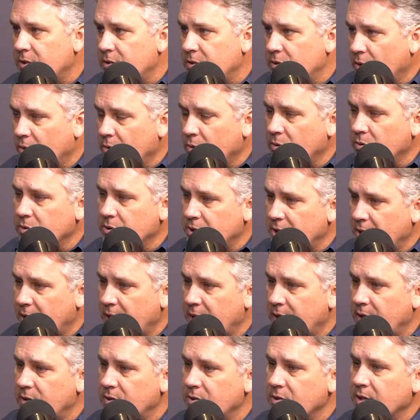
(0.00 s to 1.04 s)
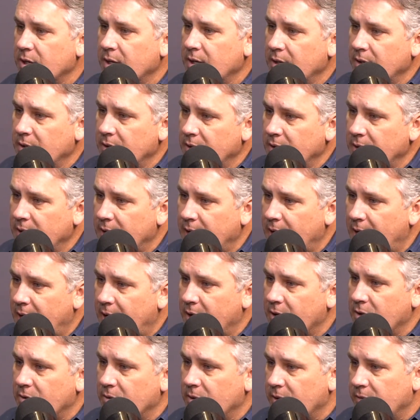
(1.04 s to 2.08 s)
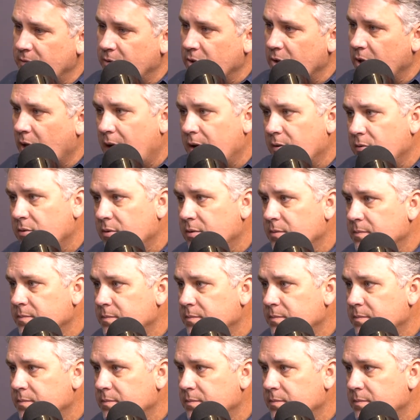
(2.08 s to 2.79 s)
total change in how you live your life.